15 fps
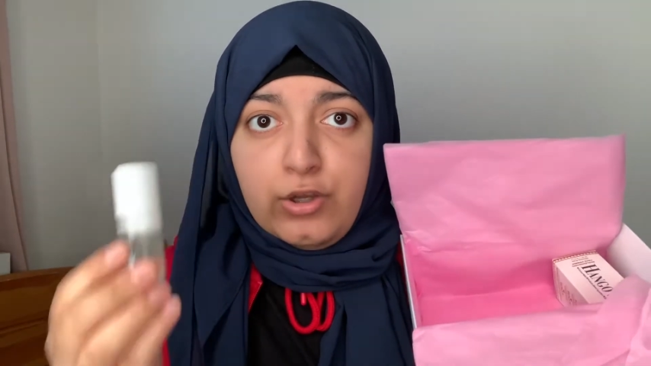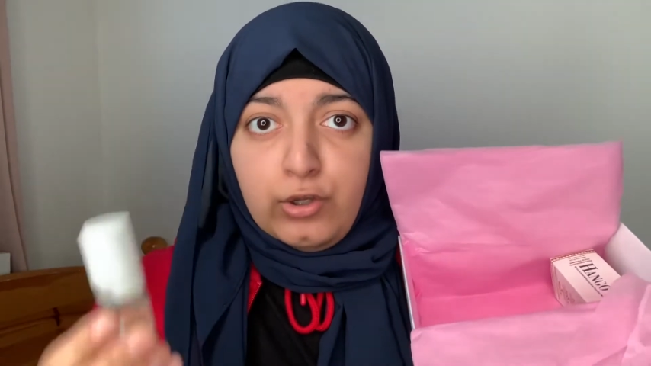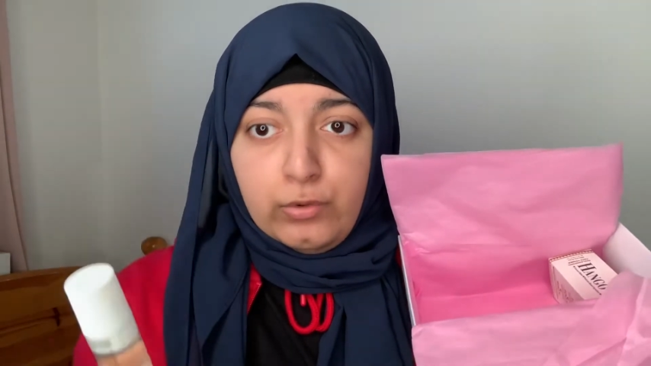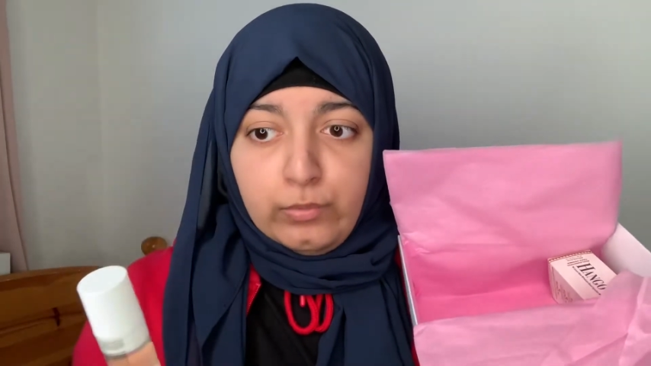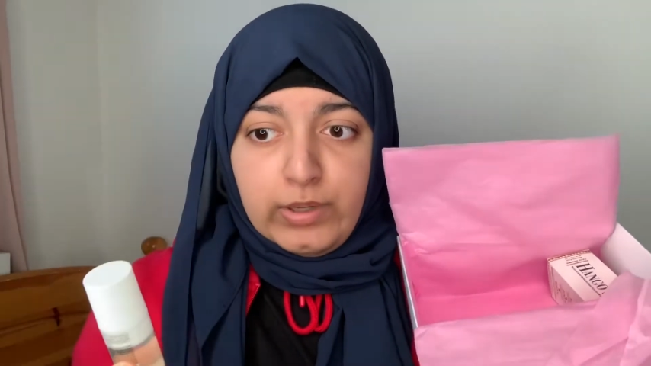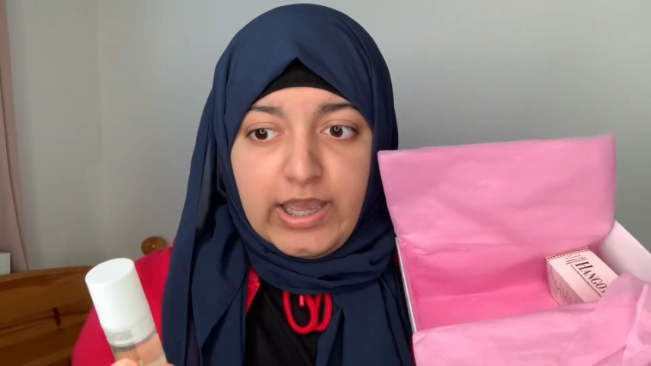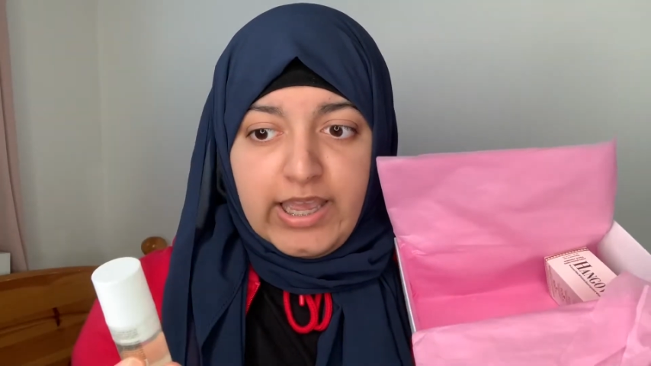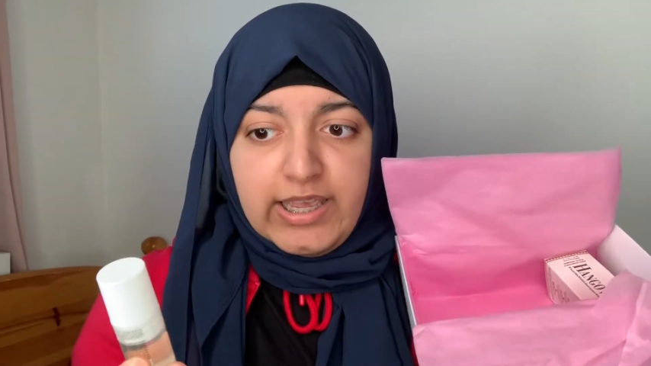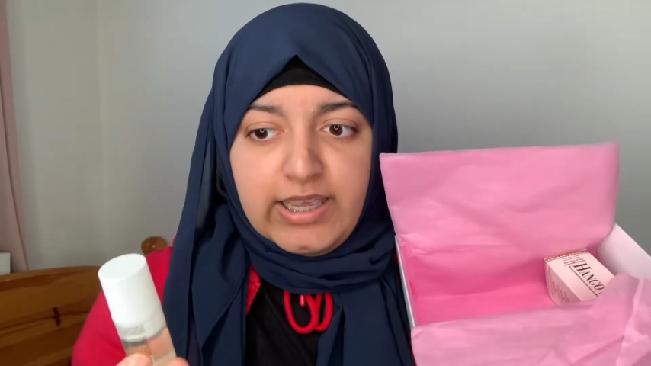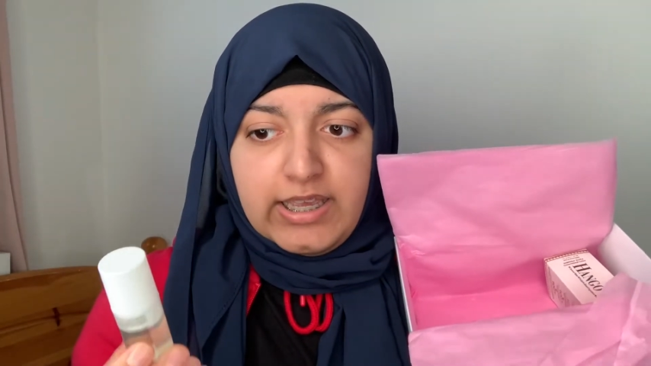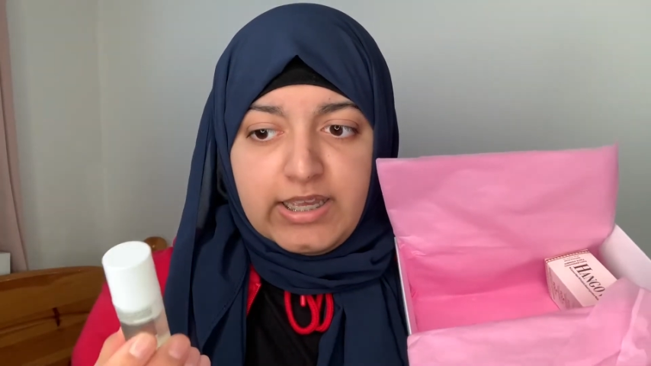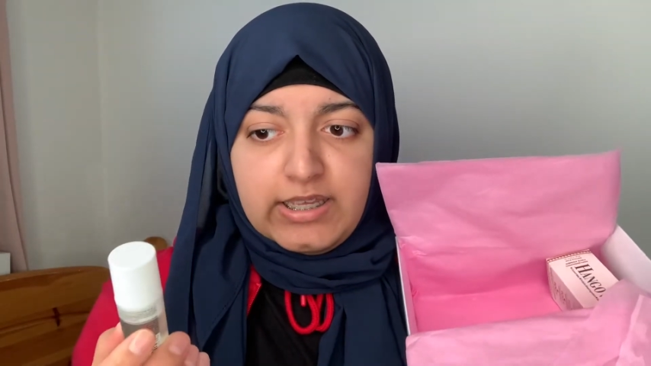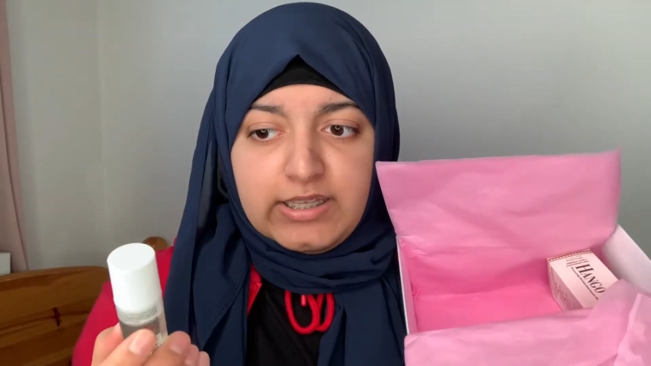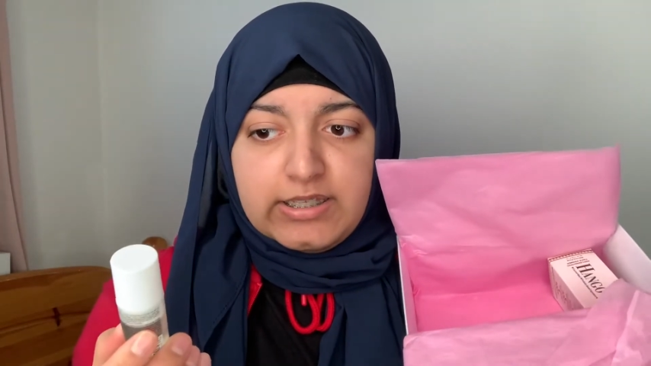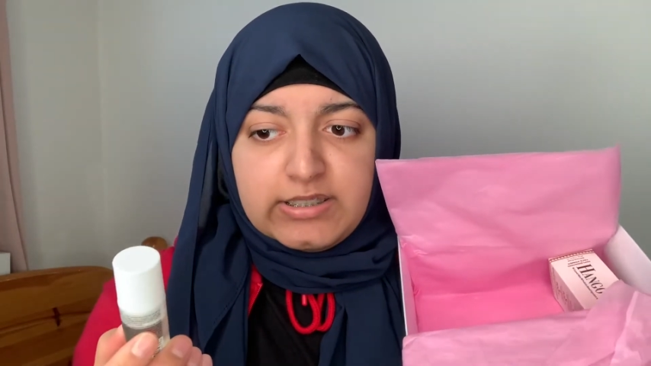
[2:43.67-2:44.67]
Uwe
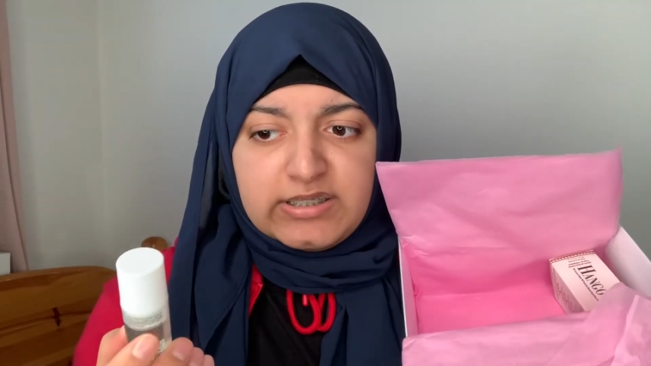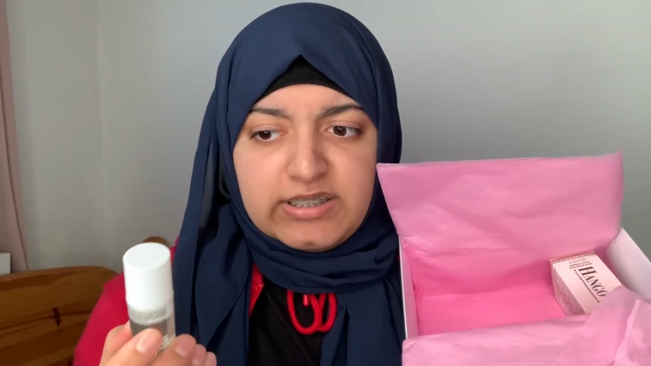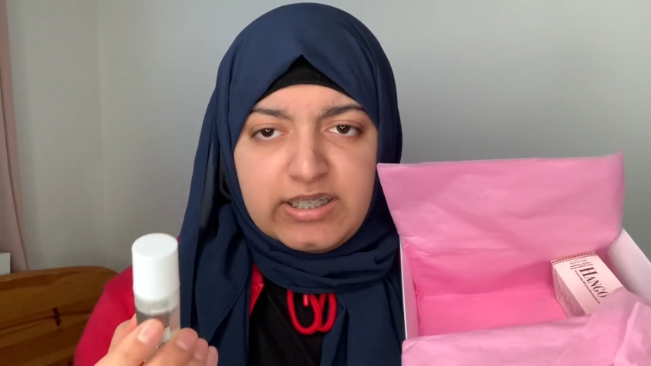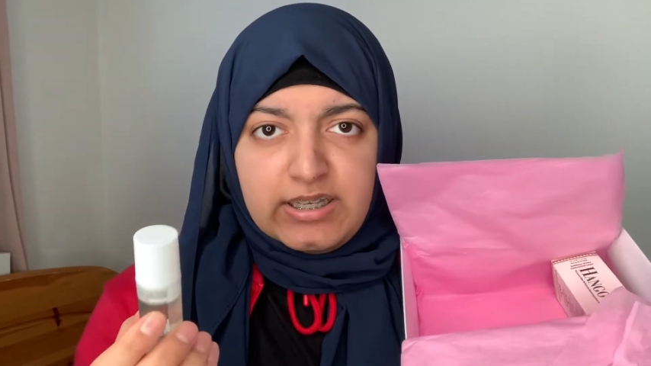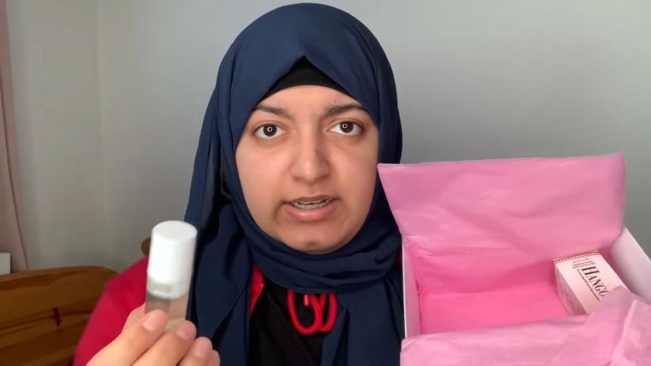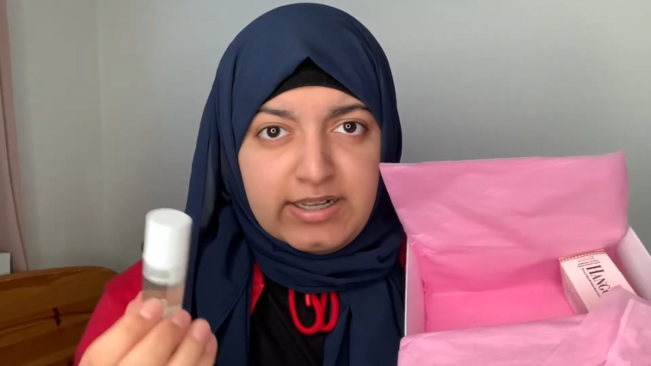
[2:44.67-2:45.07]
is an